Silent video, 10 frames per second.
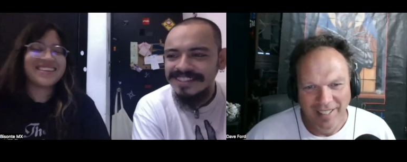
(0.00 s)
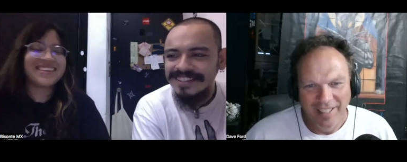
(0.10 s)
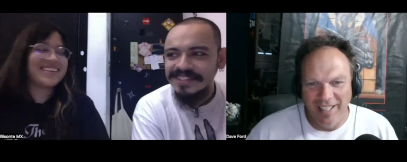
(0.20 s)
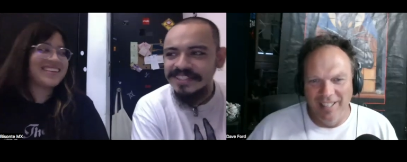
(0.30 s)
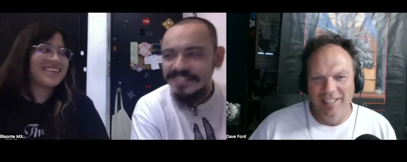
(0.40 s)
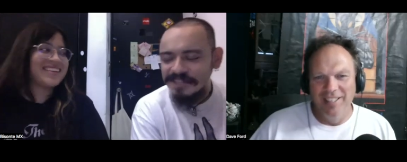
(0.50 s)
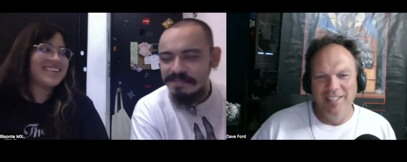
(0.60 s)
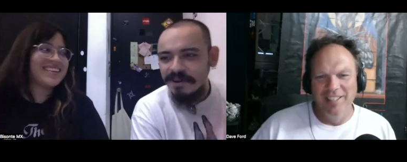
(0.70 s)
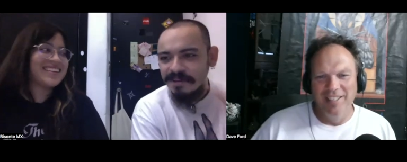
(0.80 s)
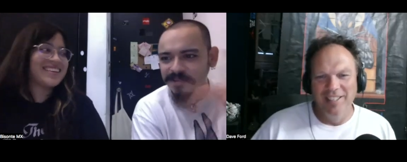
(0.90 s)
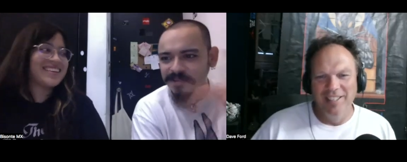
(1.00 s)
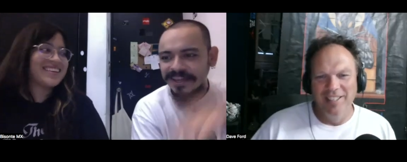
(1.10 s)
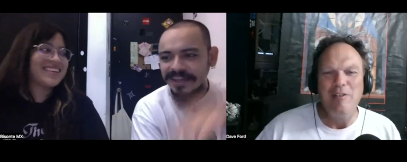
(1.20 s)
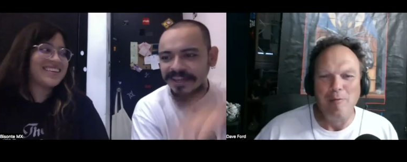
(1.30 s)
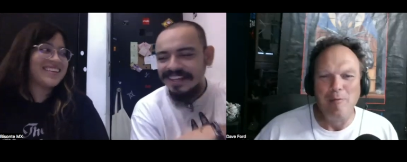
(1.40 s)
Speaker 1: So she bought me a
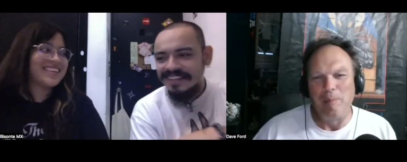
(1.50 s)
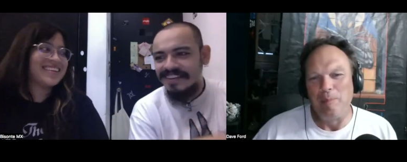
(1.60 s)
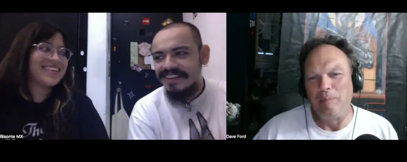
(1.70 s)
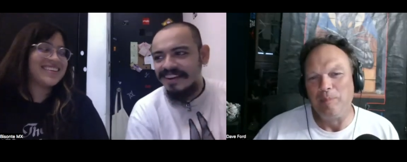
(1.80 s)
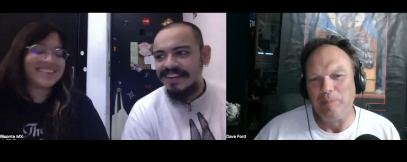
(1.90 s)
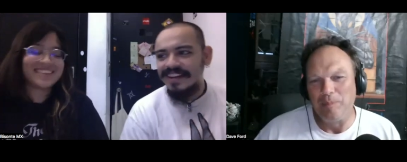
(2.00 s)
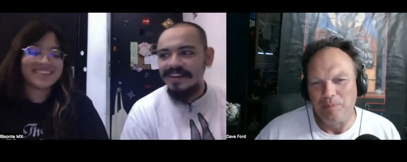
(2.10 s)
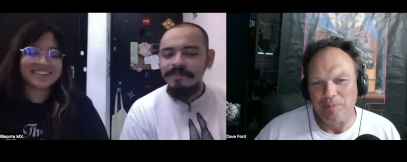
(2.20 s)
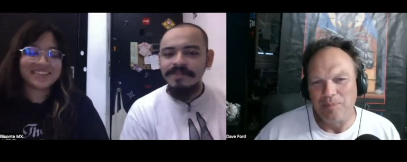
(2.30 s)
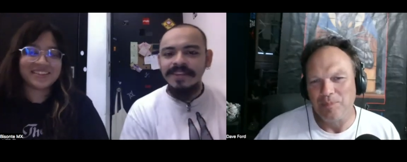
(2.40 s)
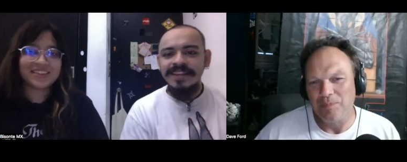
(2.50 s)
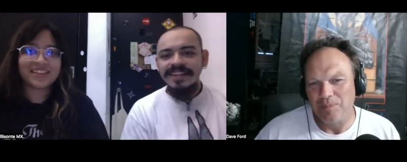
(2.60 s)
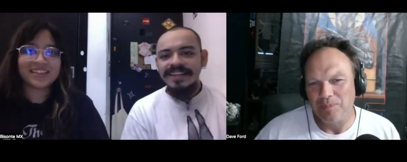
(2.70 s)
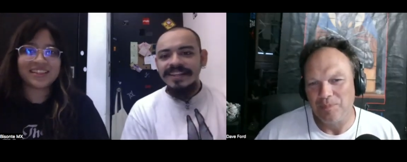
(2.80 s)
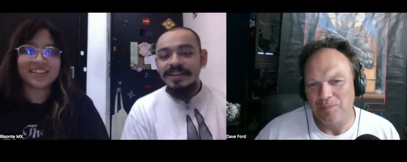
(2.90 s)
guitar, and um,
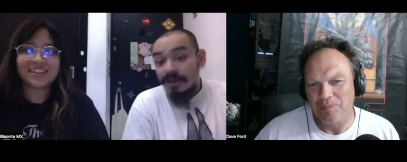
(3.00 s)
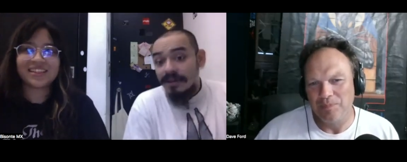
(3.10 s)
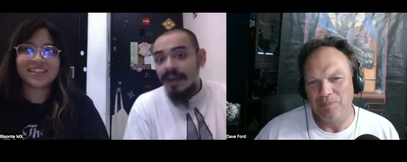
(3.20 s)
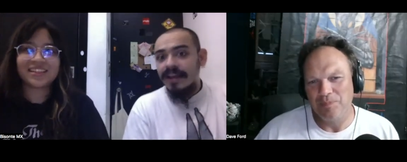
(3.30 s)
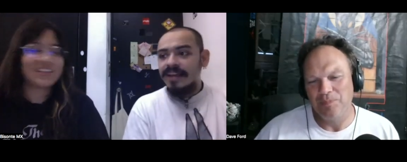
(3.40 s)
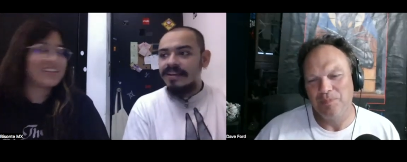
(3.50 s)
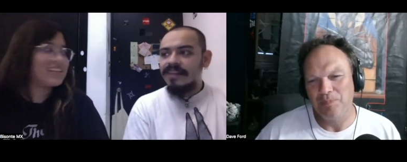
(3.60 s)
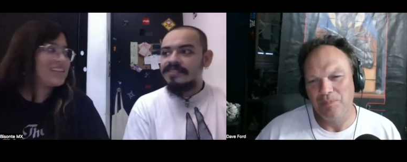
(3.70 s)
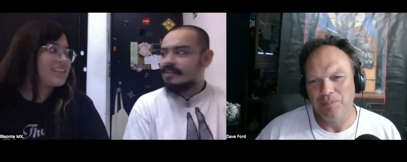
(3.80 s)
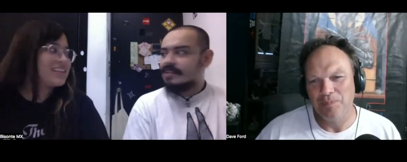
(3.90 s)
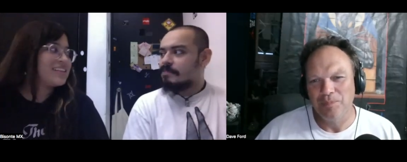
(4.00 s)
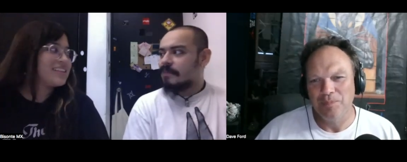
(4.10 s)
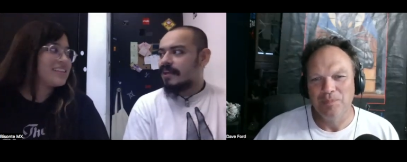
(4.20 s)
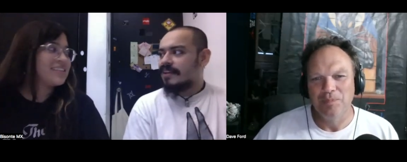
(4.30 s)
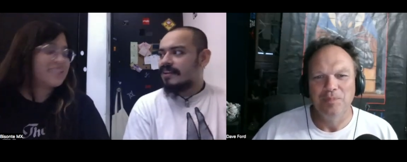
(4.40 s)
and well, I I started playing
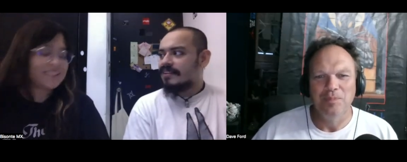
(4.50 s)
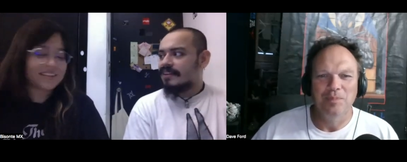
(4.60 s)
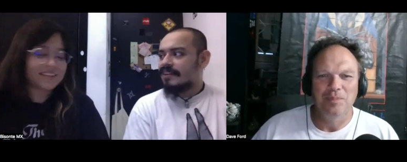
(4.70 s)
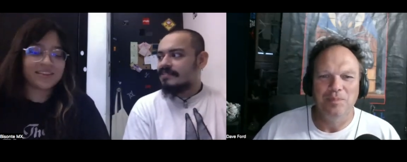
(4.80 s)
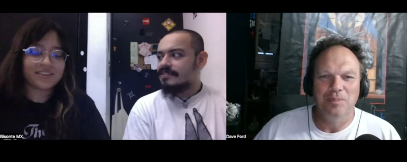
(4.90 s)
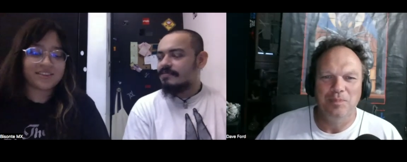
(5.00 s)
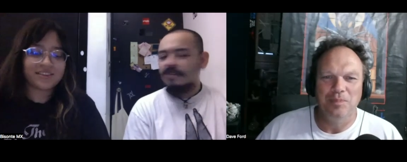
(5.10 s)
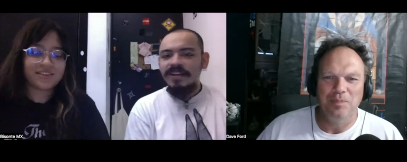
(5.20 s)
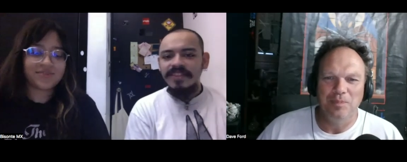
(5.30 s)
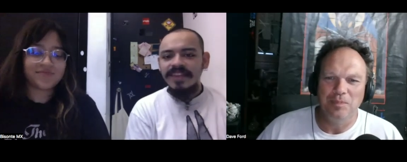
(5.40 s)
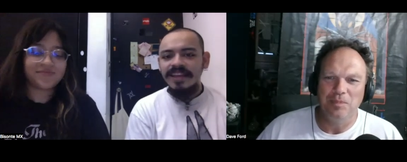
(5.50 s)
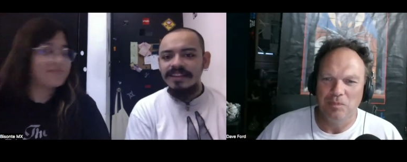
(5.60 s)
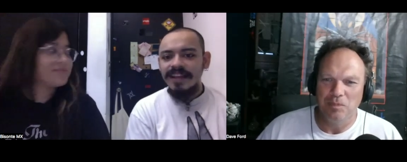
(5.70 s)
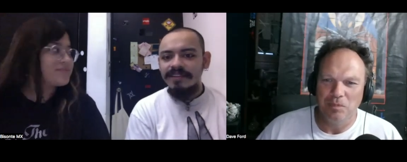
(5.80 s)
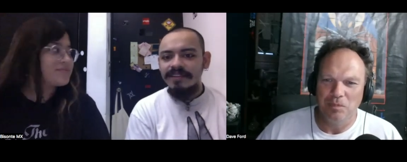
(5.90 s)
the guitar. Funny thing
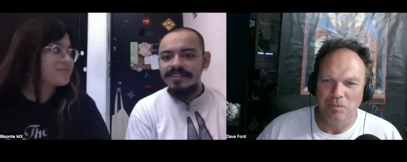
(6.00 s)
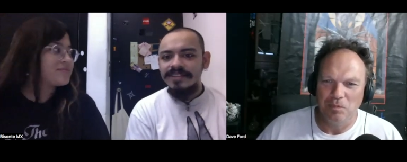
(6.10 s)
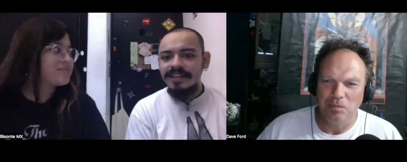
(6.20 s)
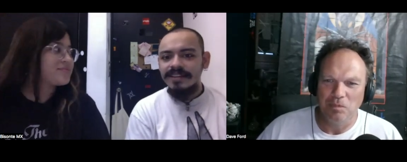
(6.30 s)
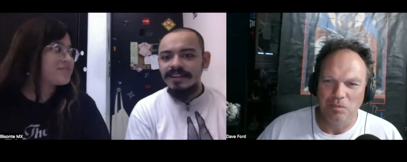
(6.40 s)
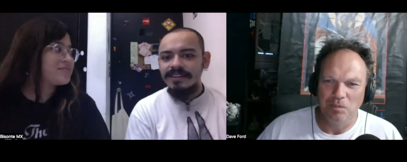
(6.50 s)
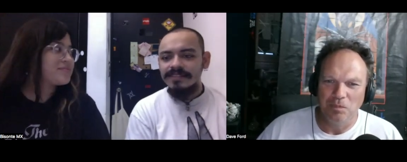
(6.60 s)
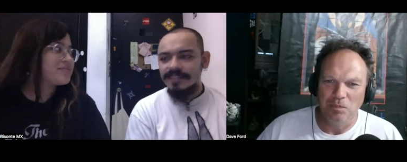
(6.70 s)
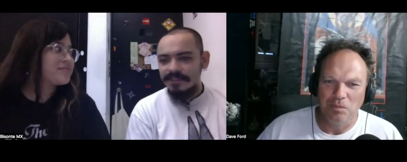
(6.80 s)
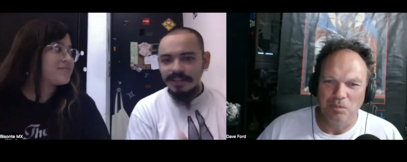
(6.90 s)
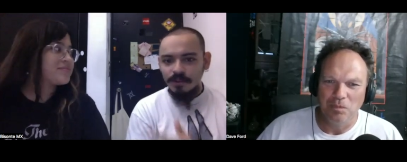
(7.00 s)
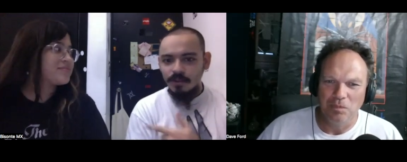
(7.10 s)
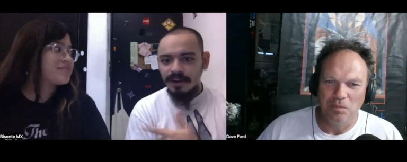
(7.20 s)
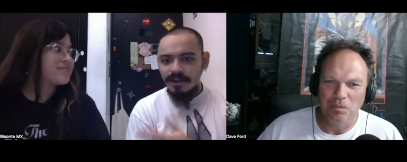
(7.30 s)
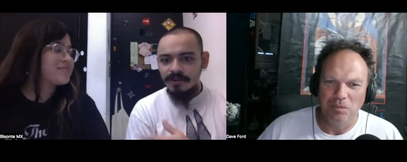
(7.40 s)
now is that given that we
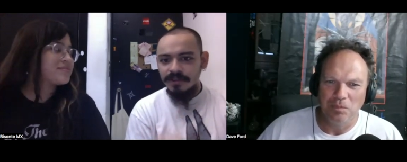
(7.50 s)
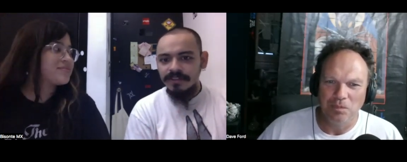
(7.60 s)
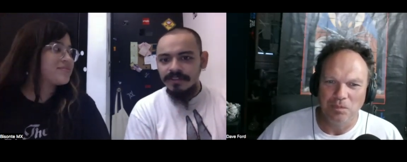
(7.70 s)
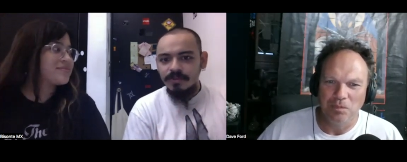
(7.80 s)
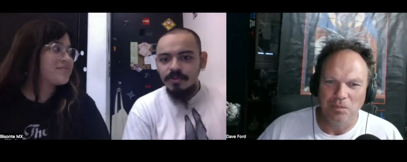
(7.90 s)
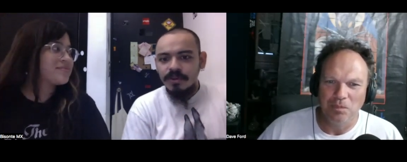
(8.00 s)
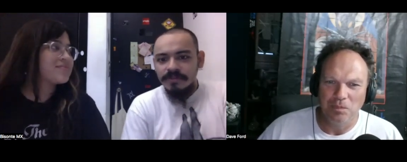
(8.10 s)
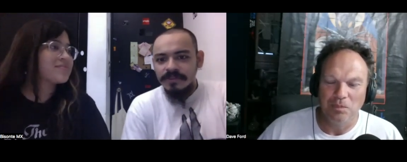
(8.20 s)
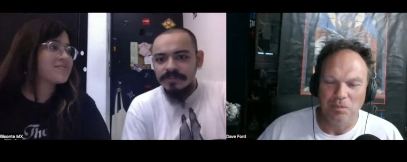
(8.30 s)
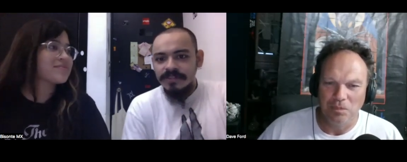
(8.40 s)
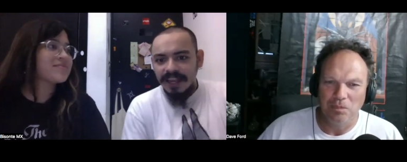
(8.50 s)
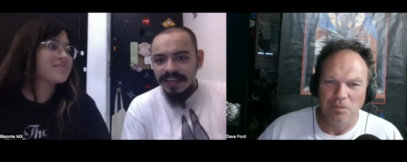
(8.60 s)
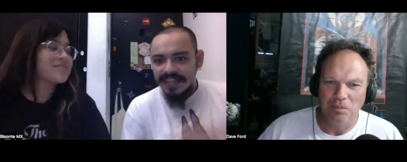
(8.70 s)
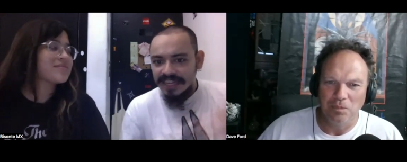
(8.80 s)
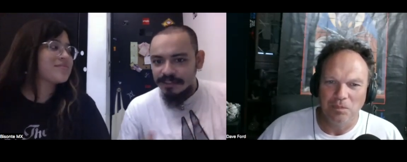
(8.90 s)
are only two of us, I
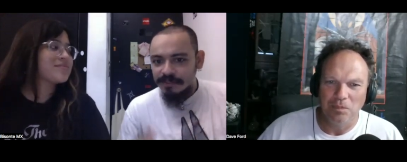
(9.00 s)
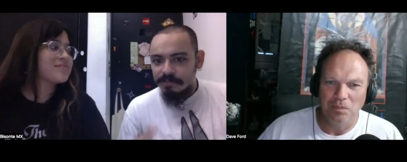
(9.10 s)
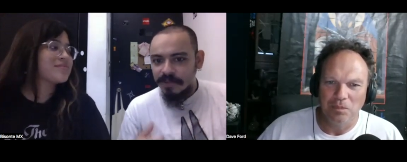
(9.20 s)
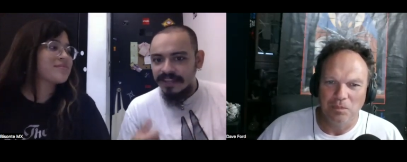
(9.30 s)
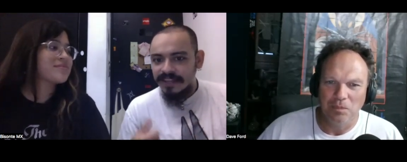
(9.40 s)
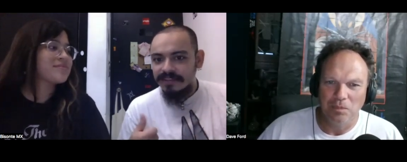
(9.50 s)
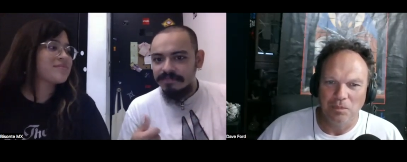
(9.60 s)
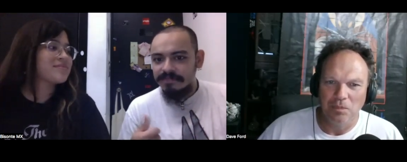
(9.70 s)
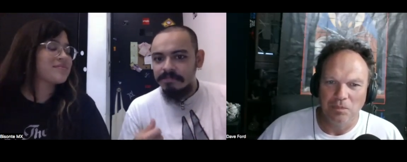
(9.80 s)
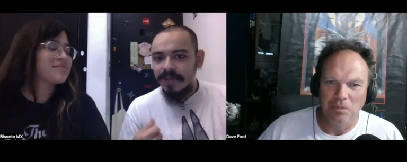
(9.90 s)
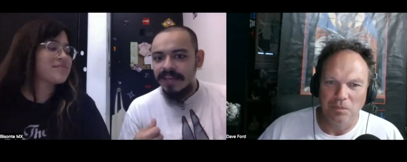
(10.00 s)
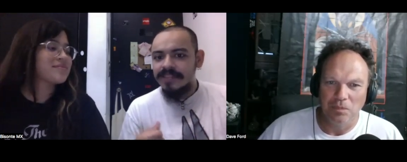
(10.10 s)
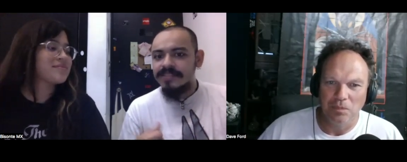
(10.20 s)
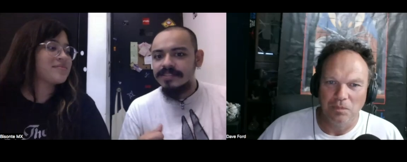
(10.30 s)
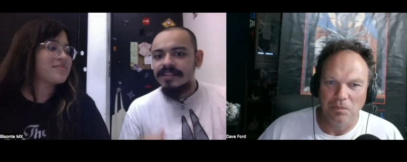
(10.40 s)
need to play the the
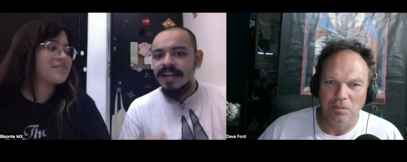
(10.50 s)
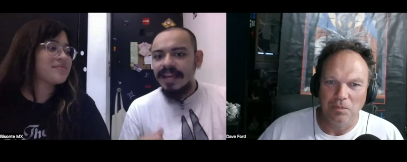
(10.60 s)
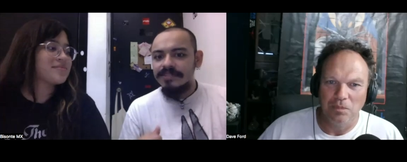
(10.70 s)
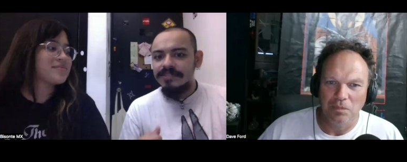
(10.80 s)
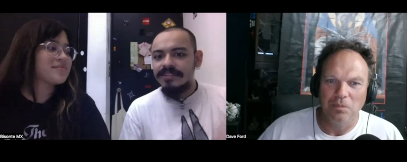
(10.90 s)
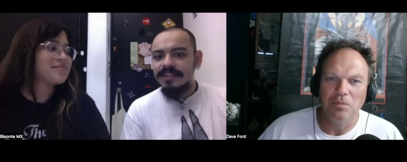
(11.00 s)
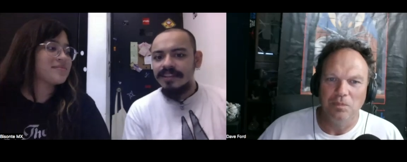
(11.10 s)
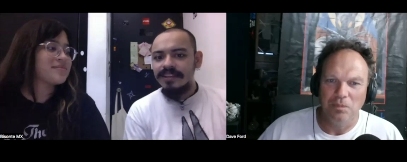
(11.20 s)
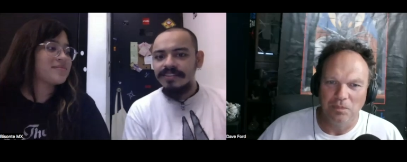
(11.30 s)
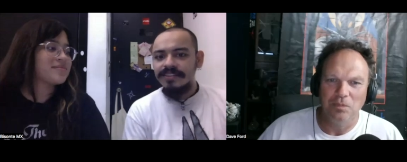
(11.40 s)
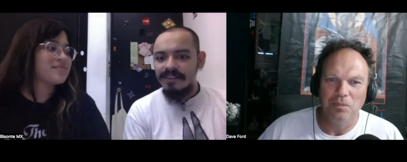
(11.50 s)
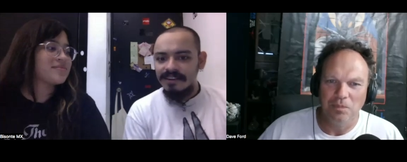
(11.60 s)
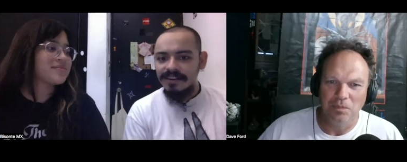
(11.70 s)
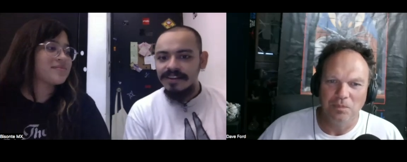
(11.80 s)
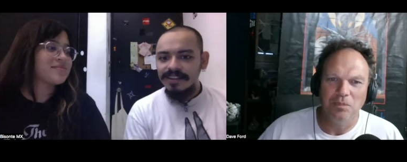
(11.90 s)
bass lines on the guitar
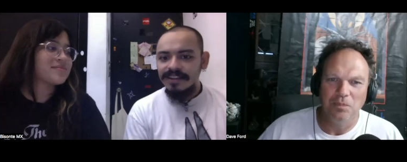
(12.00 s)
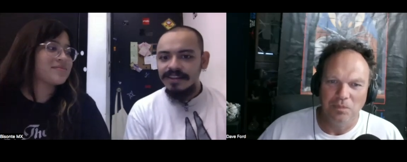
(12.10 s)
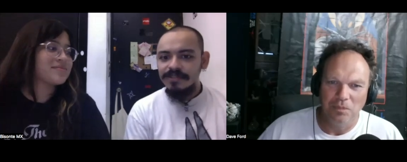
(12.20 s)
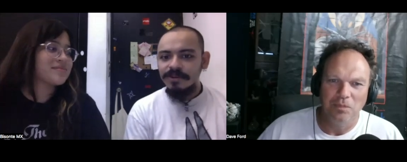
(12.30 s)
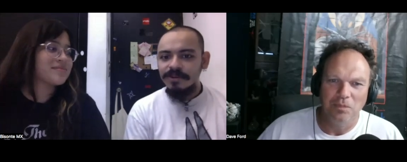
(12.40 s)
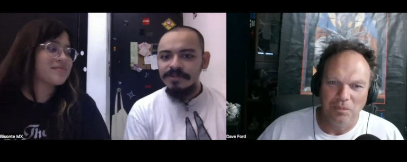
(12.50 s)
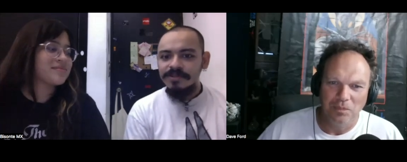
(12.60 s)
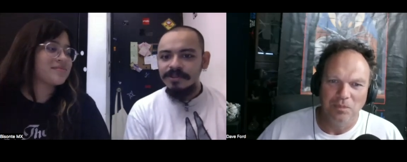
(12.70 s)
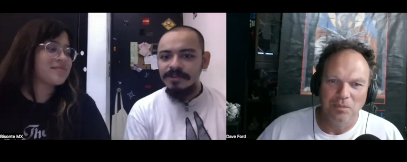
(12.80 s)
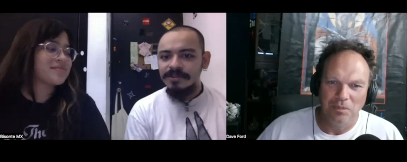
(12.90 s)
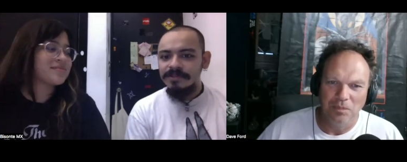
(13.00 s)
as well. So